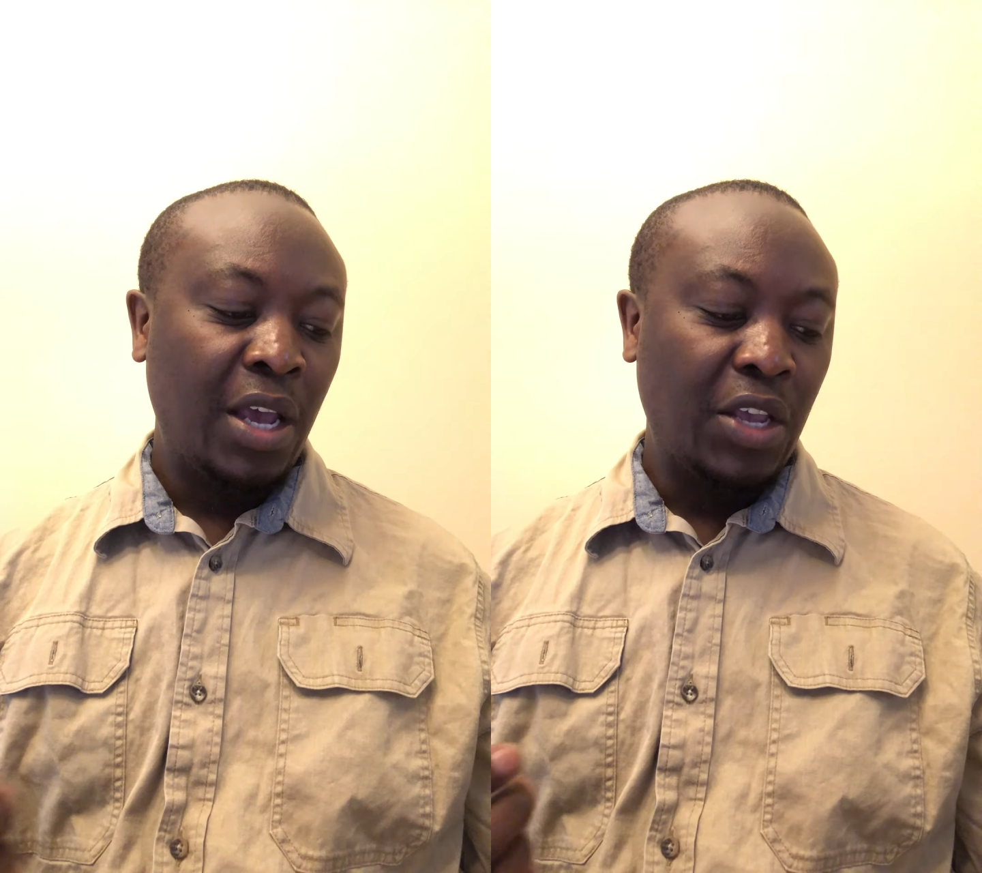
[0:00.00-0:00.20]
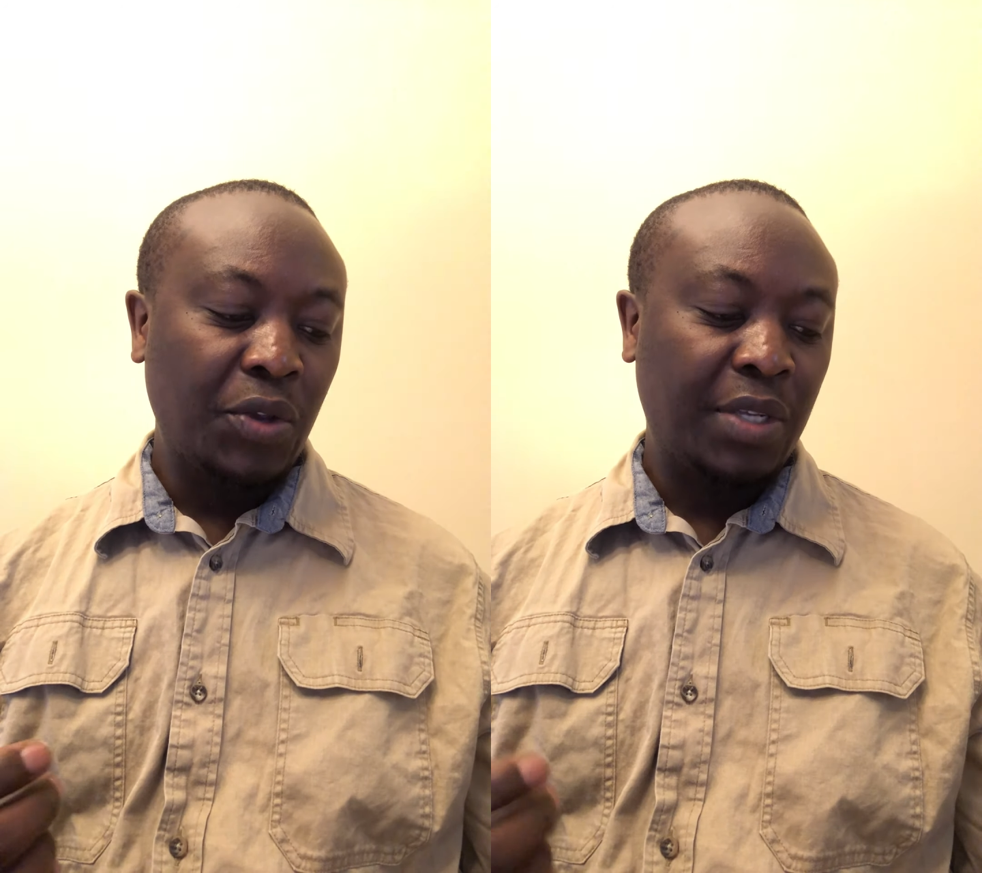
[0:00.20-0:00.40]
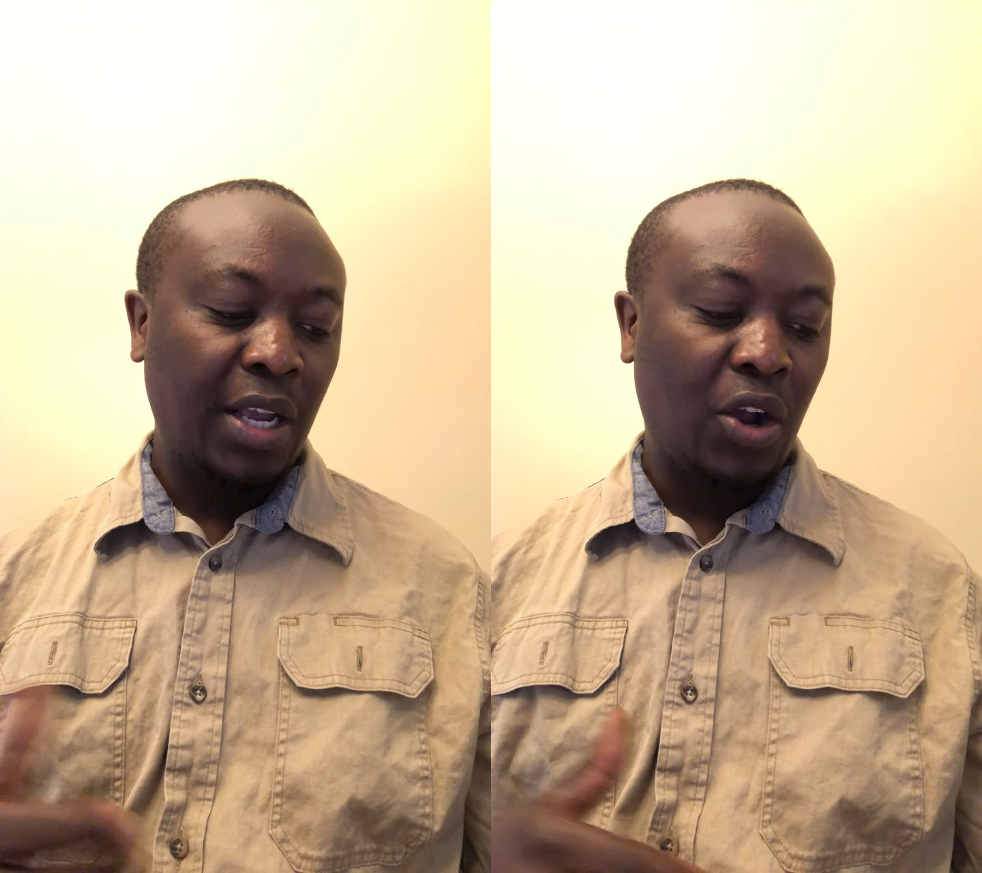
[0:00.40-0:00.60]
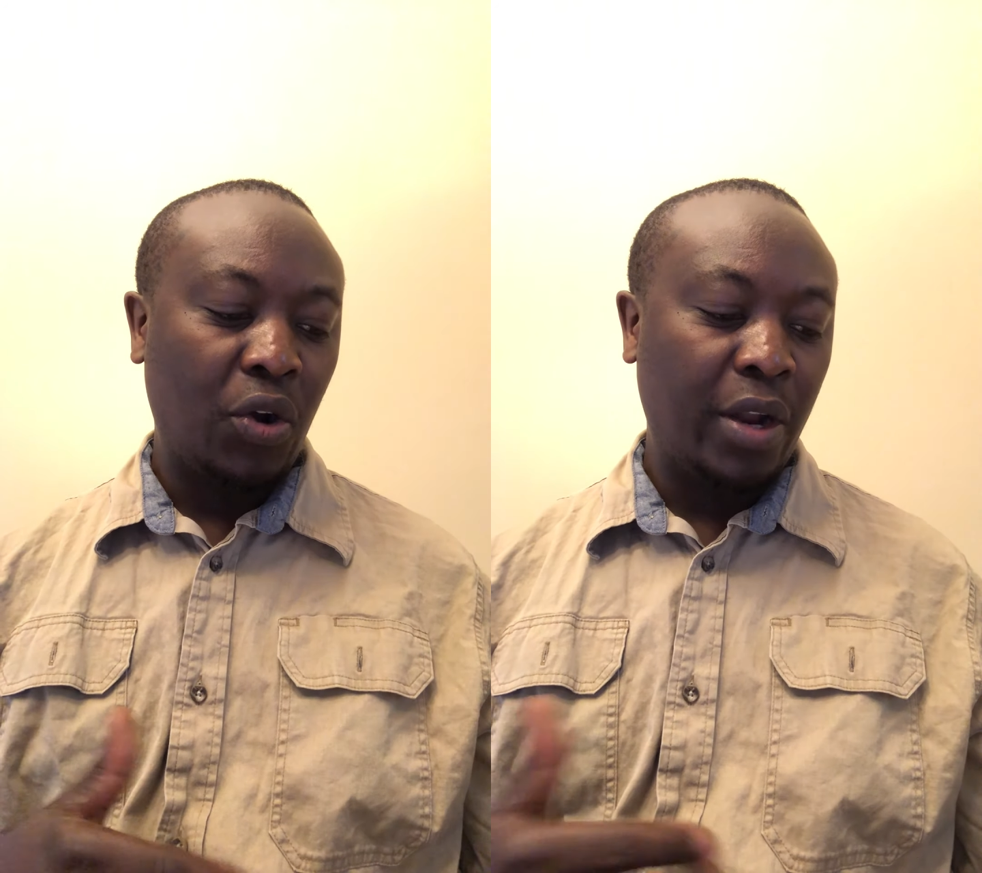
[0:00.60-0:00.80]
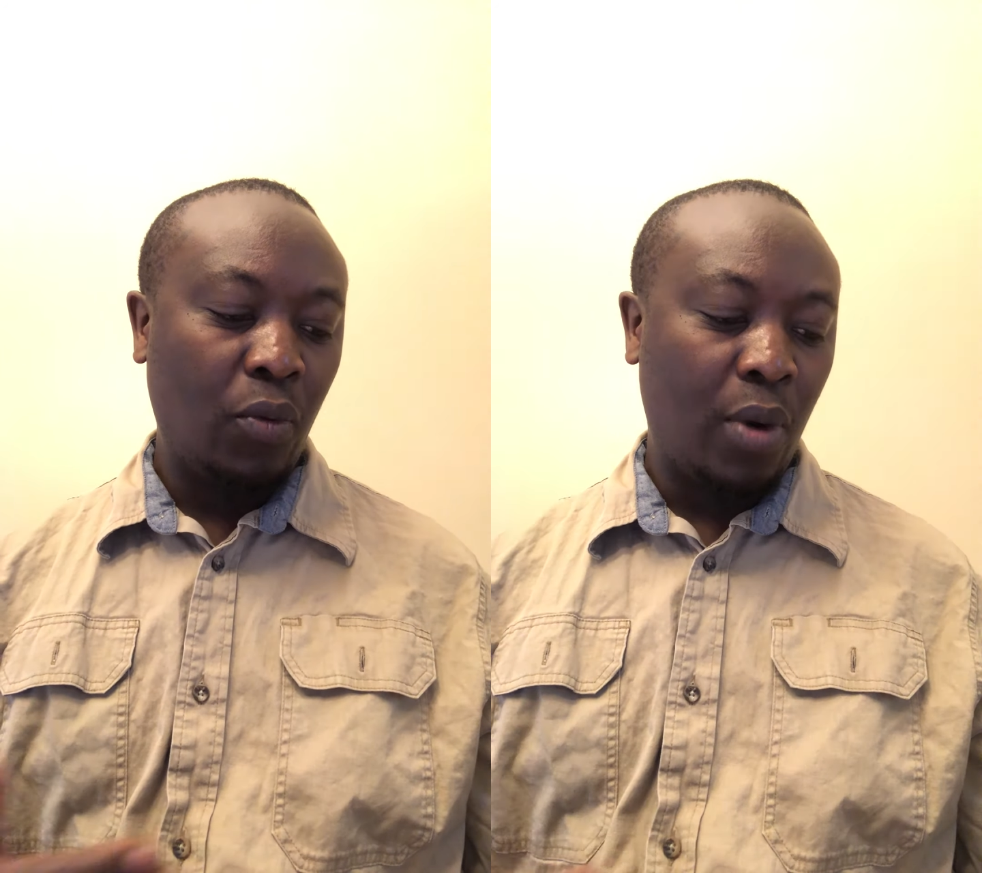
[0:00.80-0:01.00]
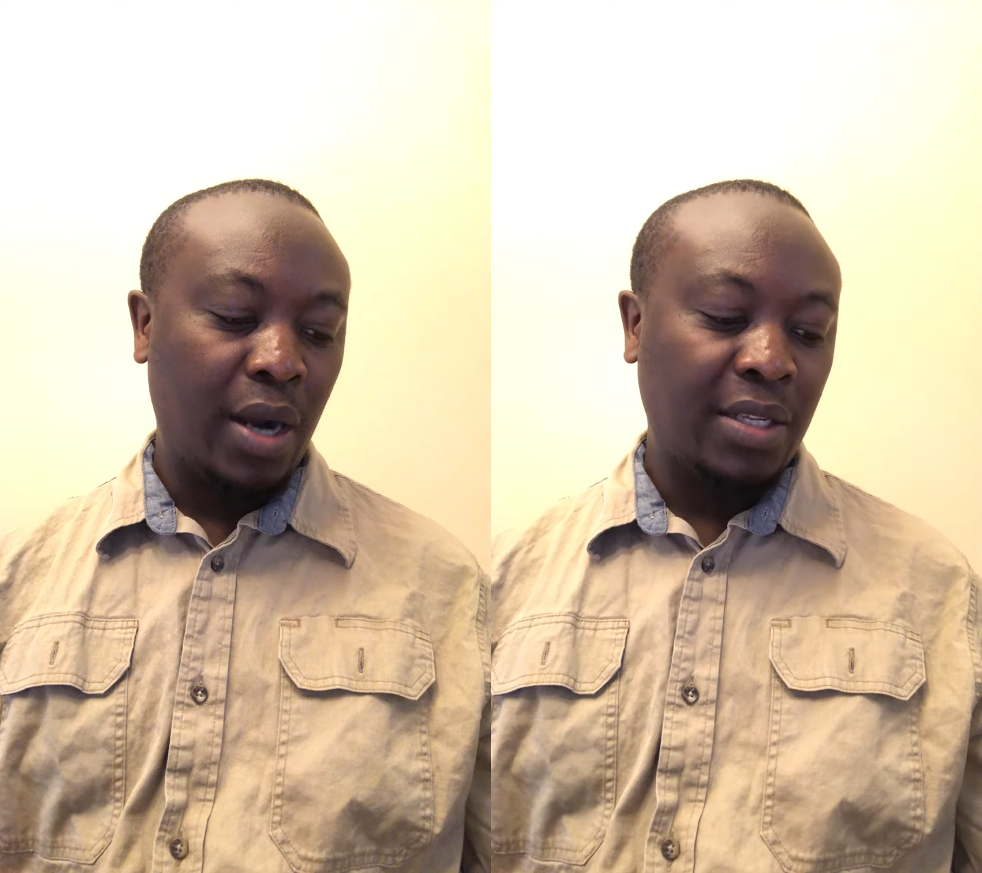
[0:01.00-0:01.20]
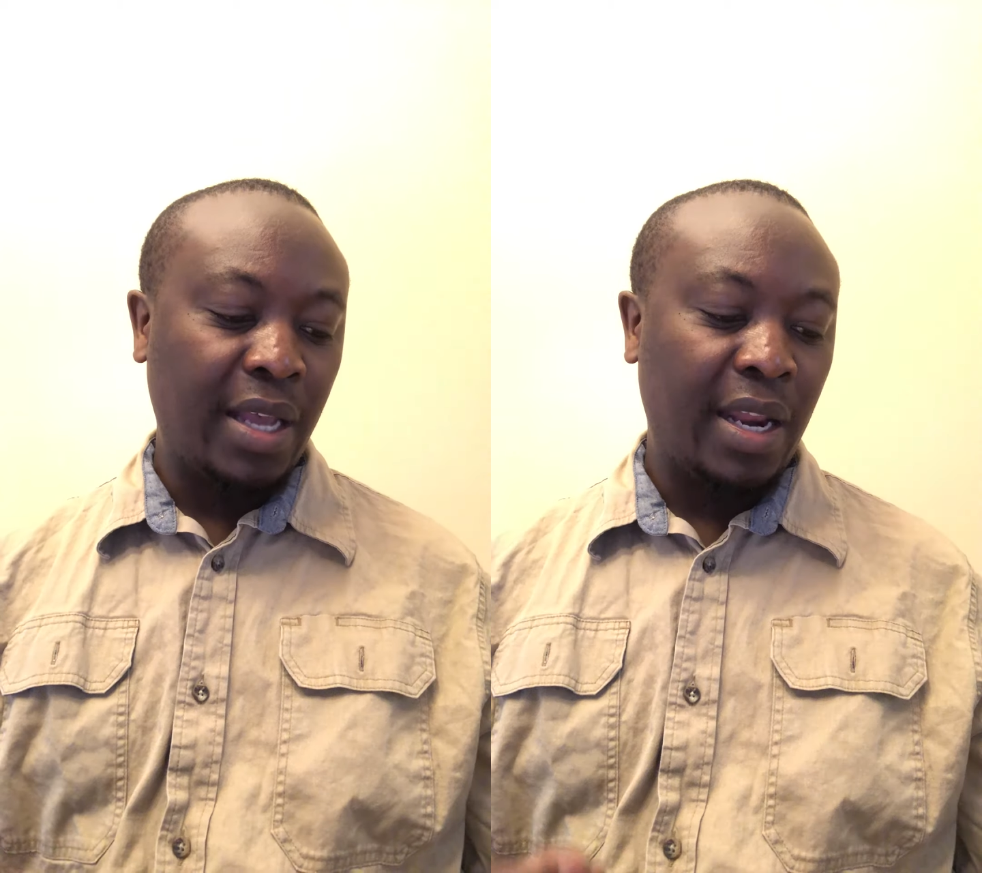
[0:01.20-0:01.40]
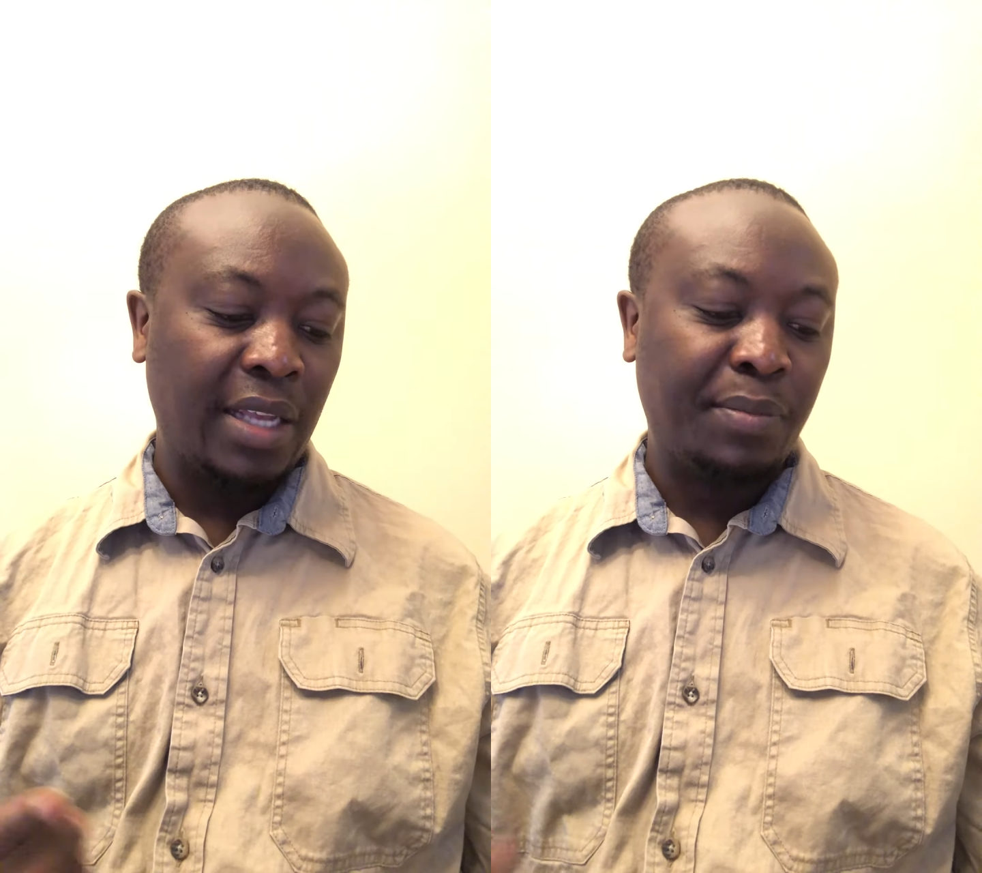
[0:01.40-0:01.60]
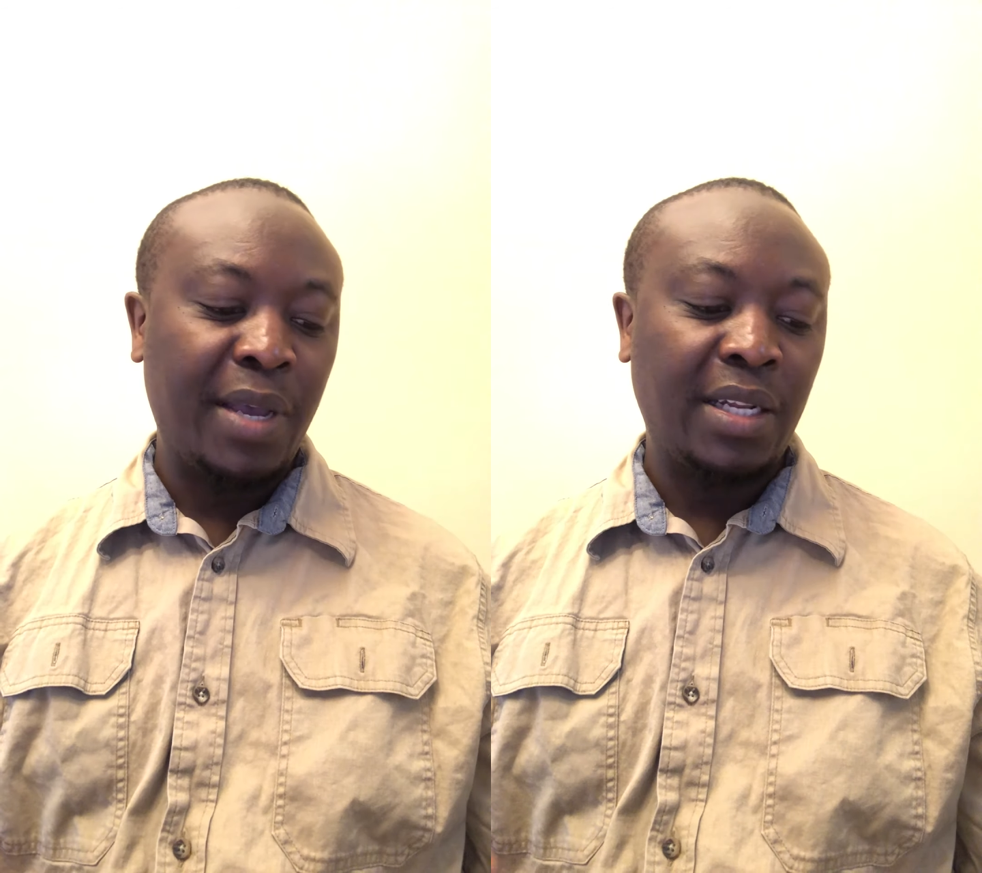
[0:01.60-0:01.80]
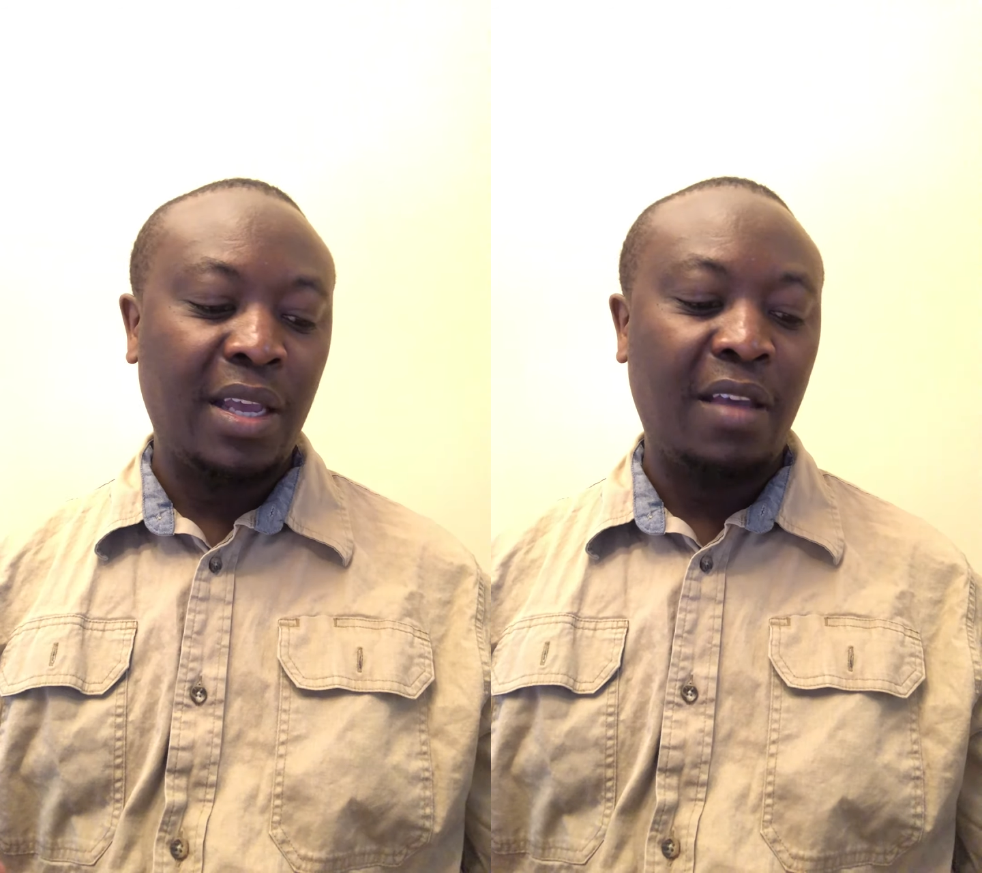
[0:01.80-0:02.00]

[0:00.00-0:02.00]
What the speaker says: using coded words and expect